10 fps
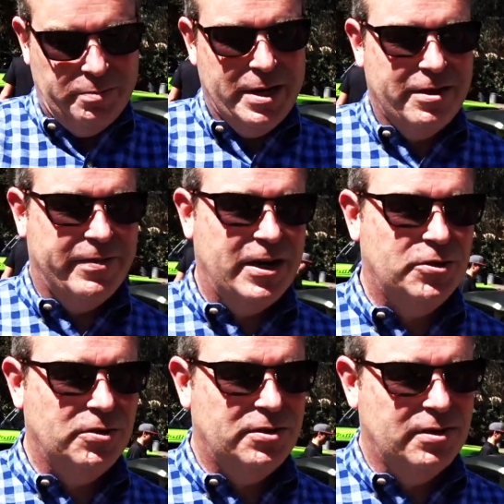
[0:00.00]
from
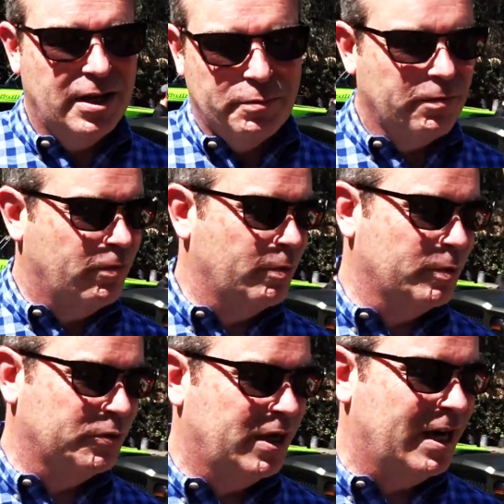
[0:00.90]
manufacturers. None were four
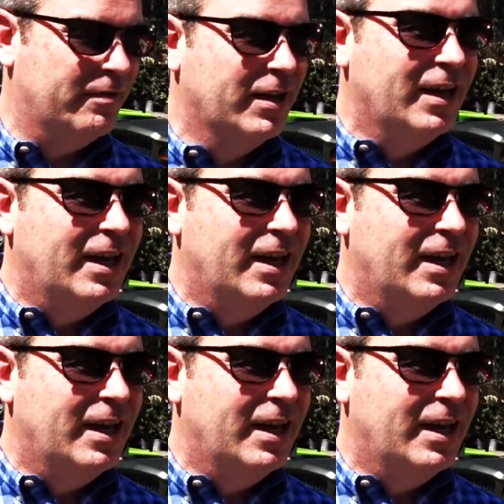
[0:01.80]
wheel drive,